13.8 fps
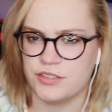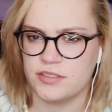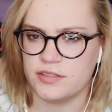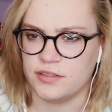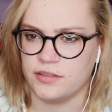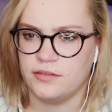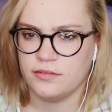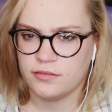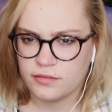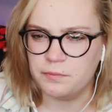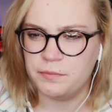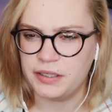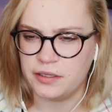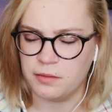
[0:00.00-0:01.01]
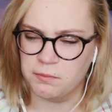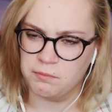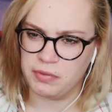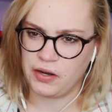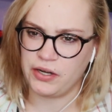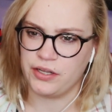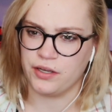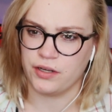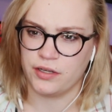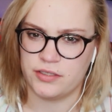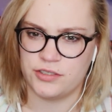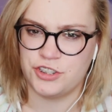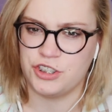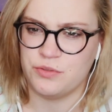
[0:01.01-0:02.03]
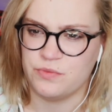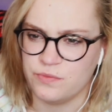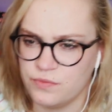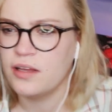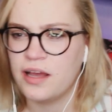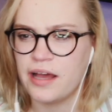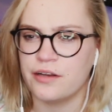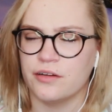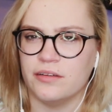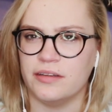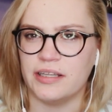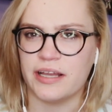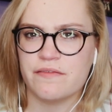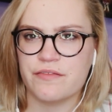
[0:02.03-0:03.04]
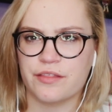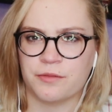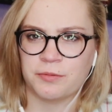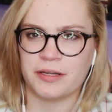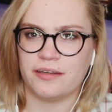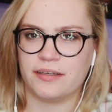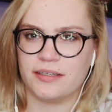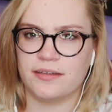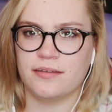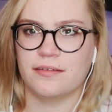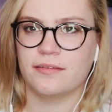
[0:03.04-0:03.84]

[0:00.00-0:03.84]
just, like, being a bodyguard. She had her life threatened.